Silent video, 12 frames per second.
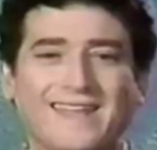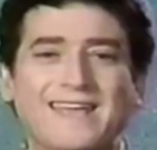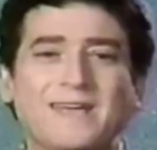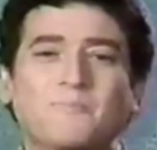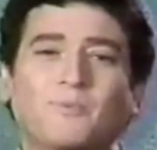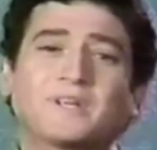
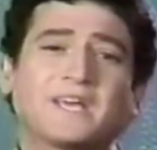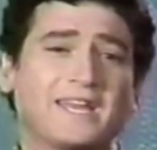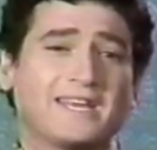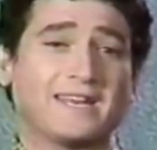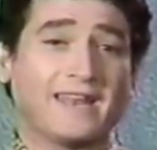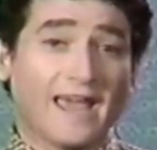Then
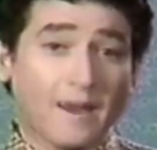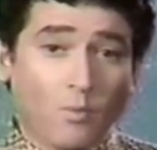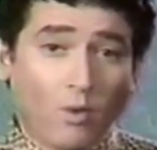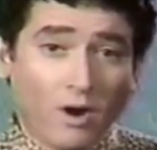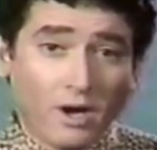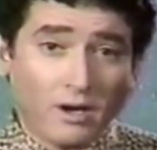maybe I'll make
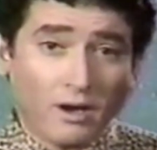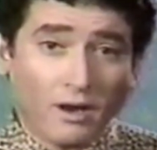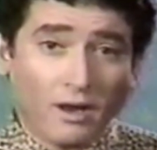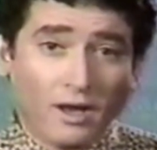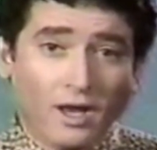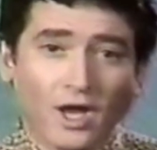you
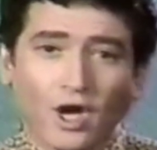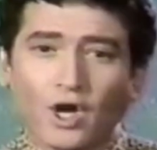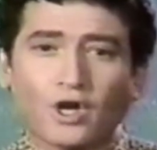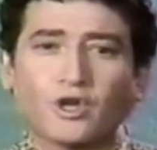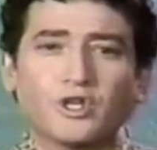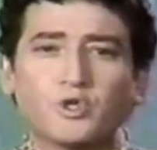spaghetti, but
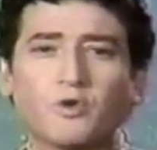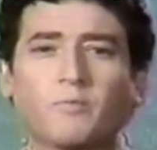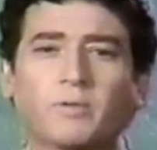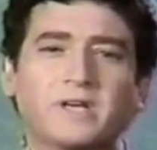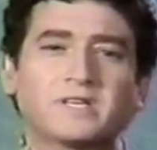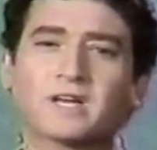then I'm going to
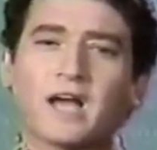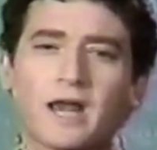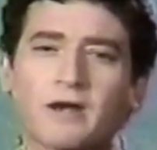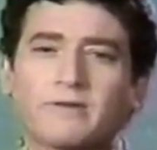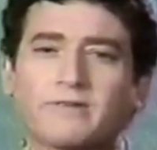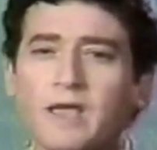make you throw
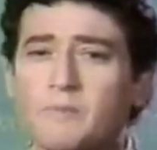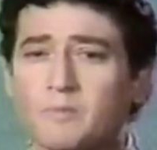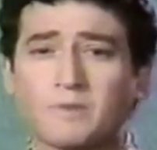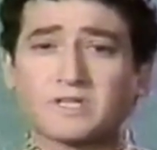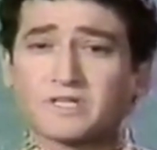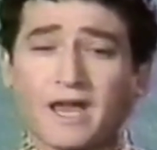it up,
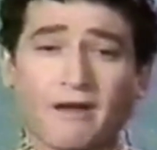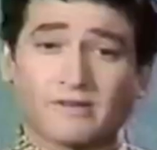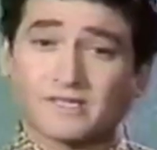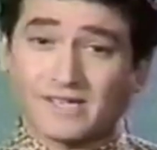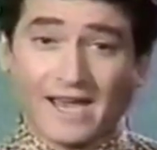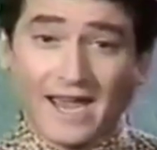and then I'm going
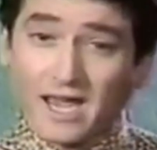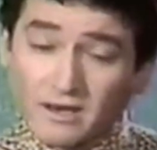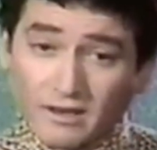to make you eat